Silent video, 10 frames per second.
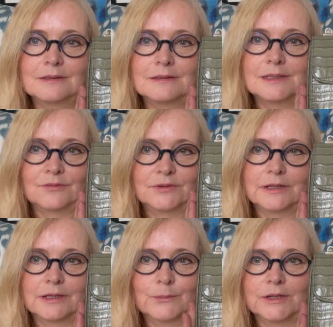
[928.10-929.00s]

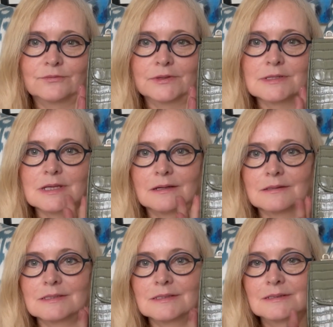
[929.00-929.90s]
Definitely wait for the
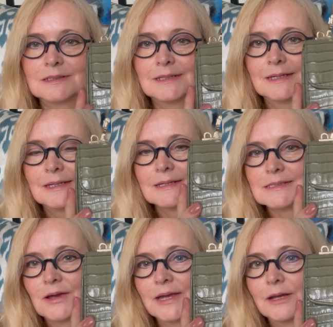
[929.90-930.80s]
sales.
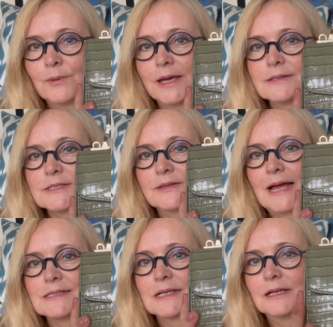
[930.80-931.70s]
So anyway, so
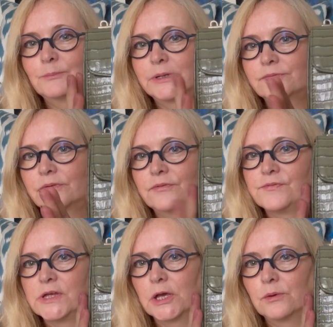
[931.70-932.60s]
that's a little bit of a
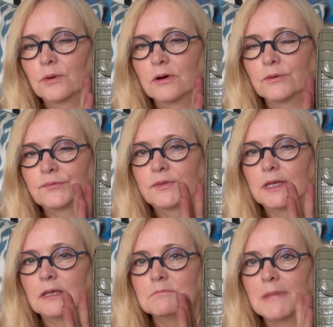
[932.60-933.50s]
review of
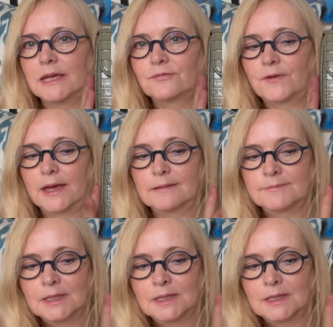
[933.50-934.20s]
the Mayfair.